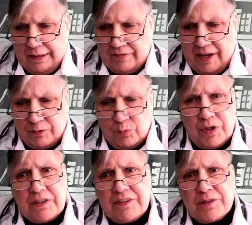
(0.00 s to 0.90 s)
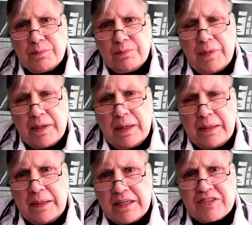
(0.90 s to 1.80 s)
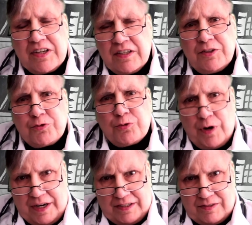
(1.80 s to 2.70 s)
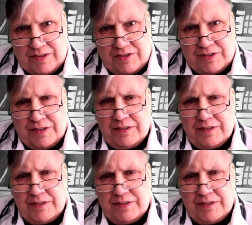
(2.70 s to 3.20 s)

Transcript: that William is in a trance.